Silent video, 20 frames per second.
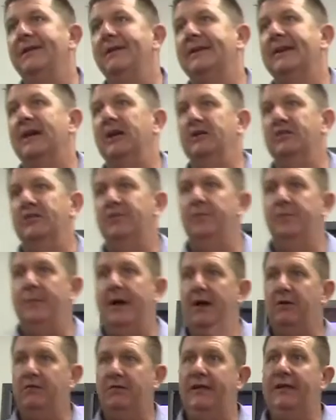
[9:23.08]
goes from
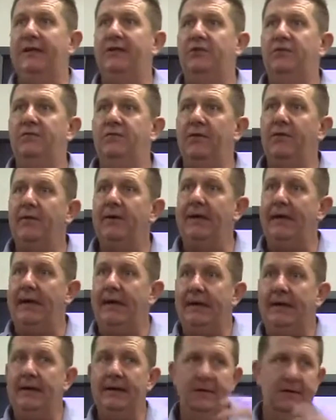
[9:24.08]
out there to very
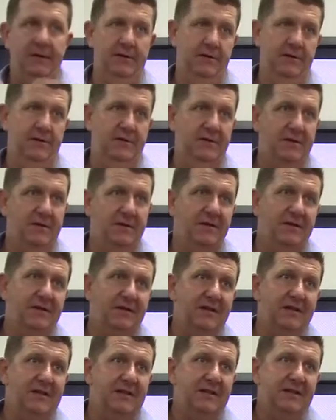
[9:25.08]
in.
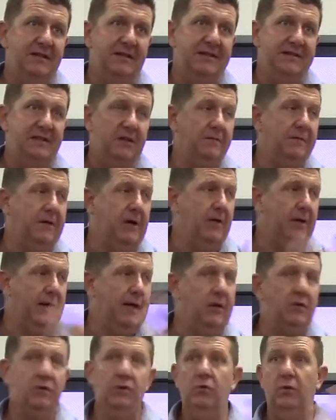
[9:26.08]
Instead of going
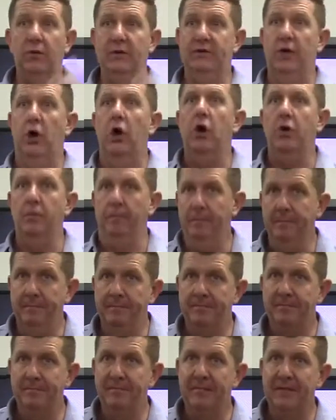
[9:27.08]
out, you're always home.
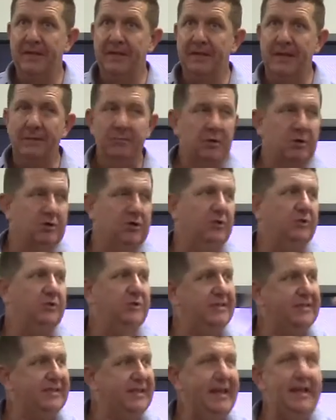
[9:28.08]
Because you're too
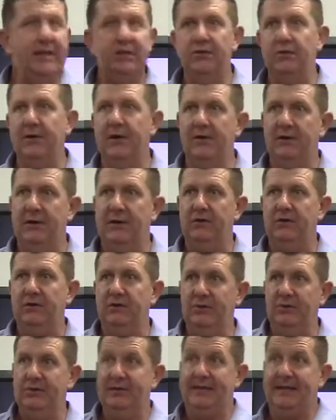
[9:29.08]
scared to go out, you're
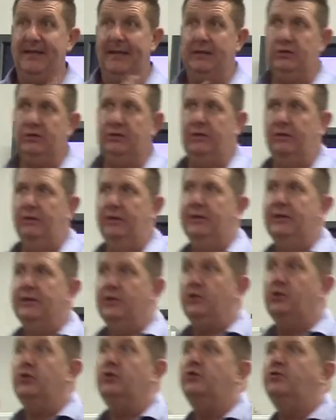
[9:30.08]
too scared to
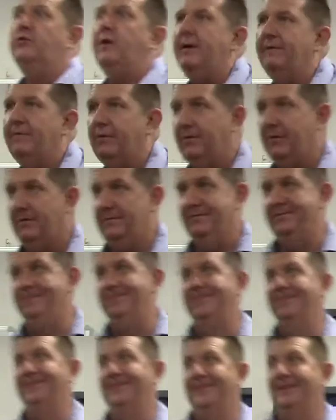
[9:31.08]
travel.
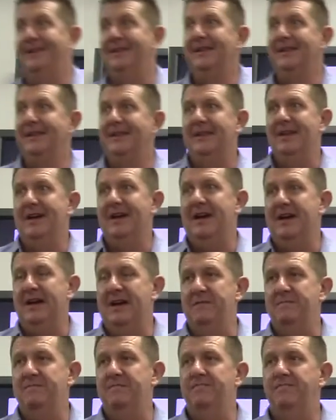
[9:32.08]

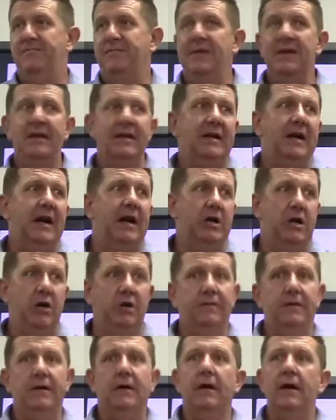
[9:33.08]
I know
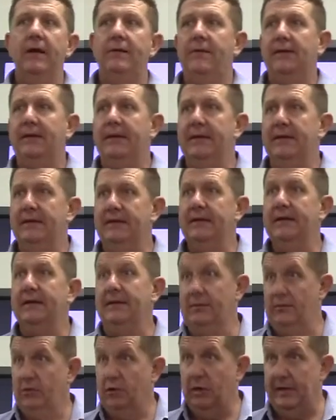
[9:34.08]
of a guy
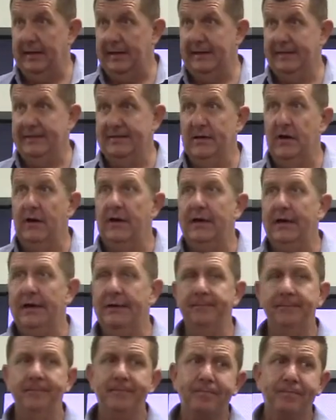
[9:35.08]
that got anxiety
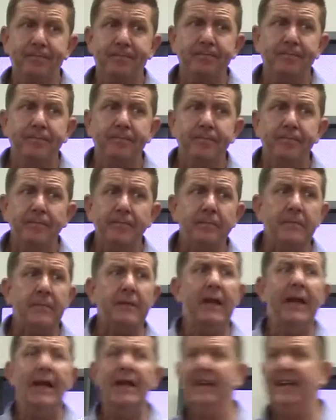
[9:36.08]

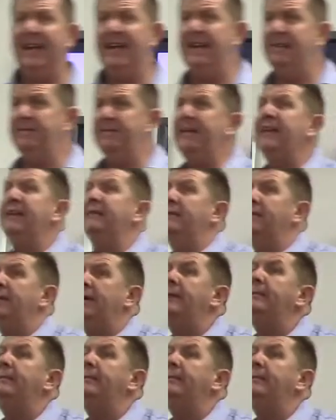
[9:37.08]
and he lived in a 3